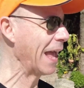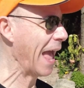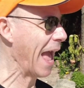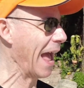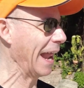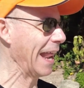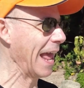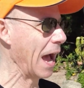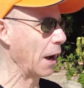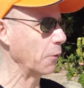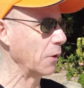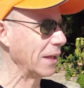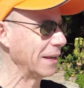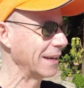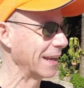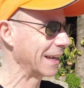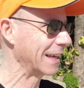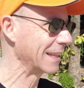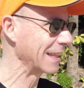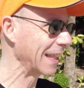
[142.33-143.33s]
and how he
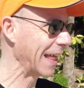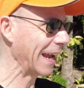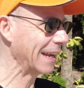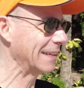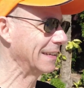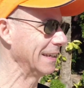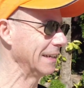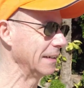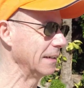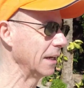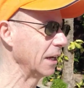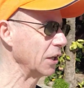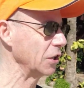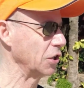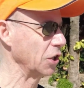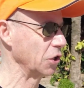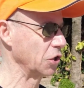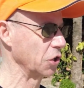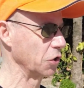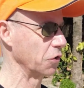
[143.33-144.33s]
neglected
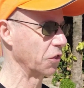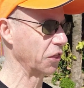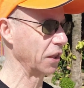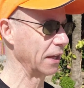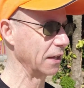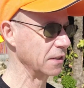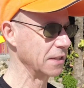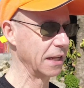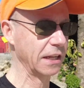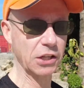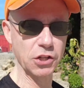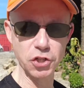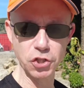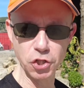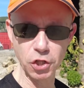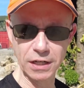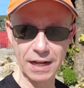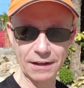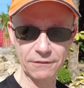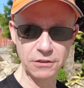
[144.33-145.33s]
to do things that he
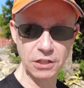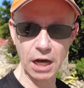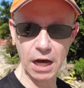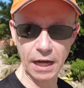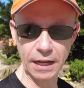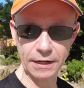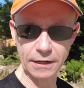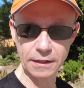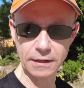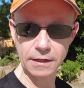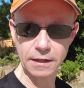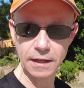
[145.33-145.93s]
should have done